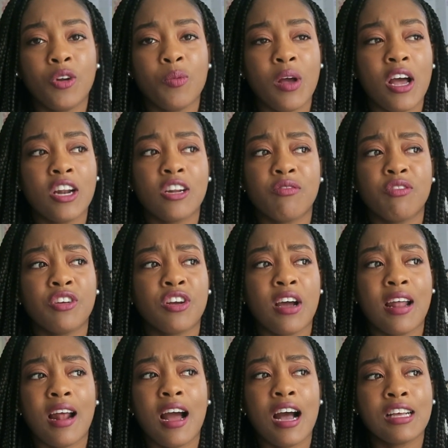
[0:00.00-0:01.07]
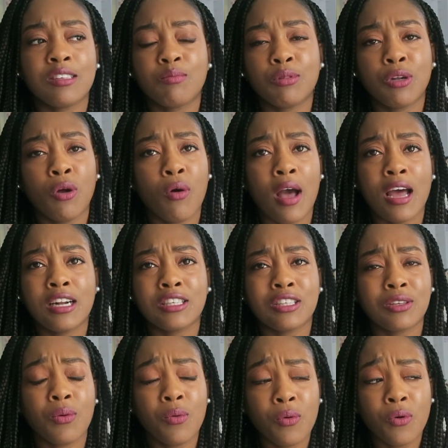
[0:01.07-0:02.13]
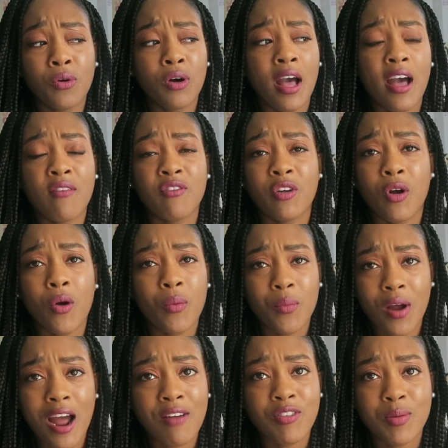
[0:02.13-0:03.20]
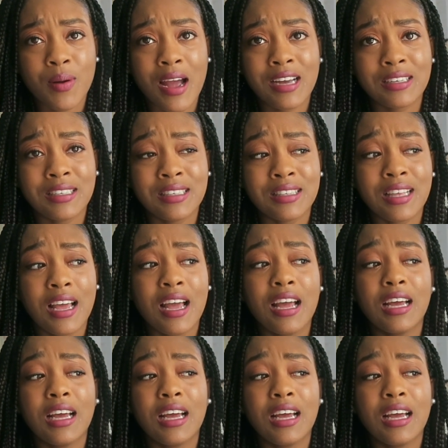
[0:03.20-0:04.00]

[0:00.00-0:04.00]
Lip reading: No matter if you're at a hospital, at a school, having your own private practice,